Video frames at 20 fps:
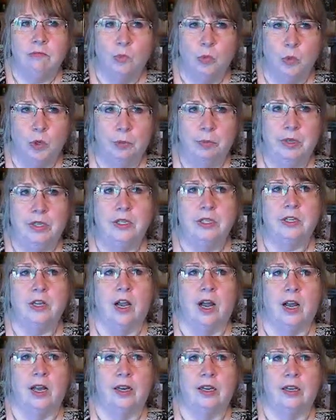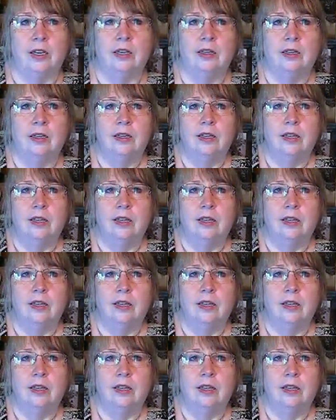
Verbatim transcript: would be Scotty,